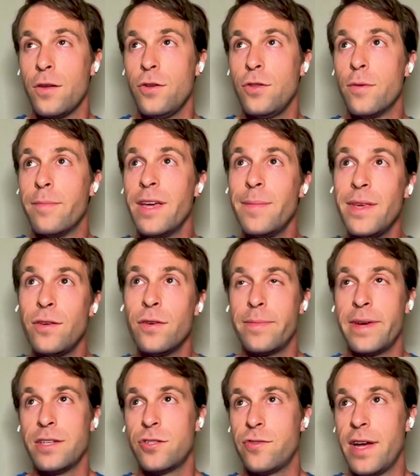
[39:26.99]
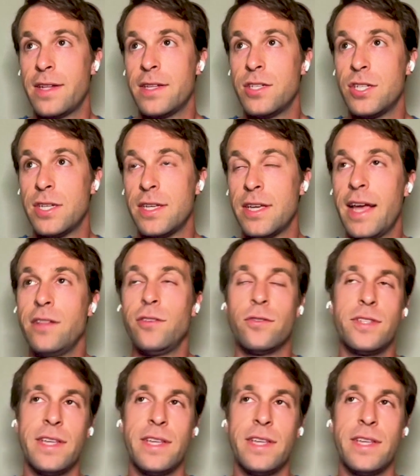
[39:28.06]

you know maybe your best strategy and you know,